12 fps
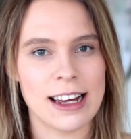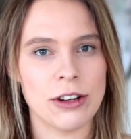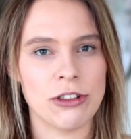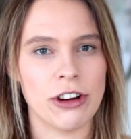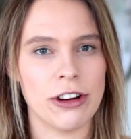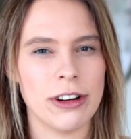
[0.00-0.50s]

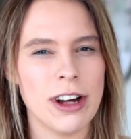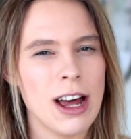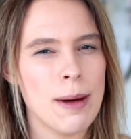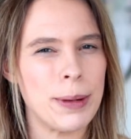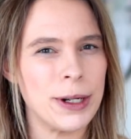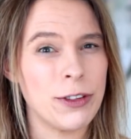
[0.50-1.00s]
into.
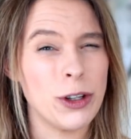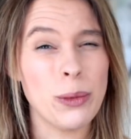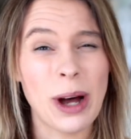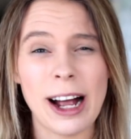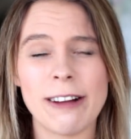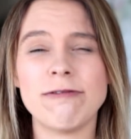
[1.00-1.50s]
But if you
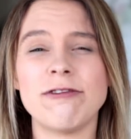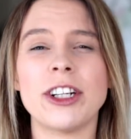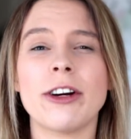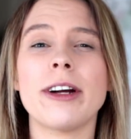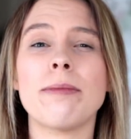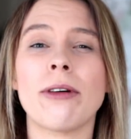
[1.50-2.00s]
are
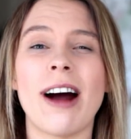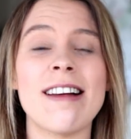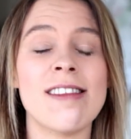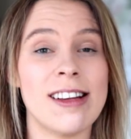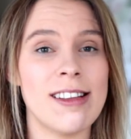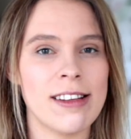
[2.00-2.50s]
very
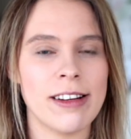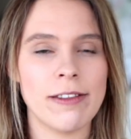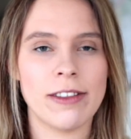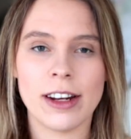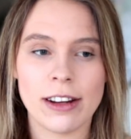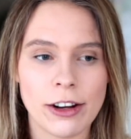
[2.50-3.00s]
price
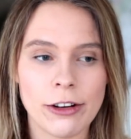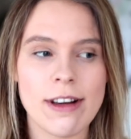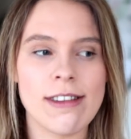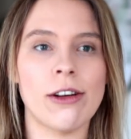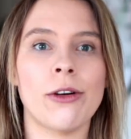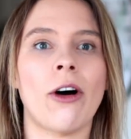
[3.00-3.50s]
sensitive, then there
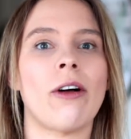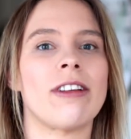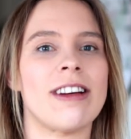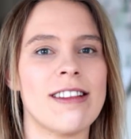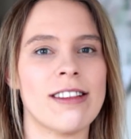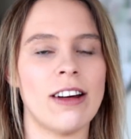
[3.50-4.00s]
is no
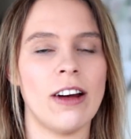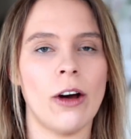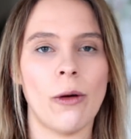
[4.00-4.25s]
contest.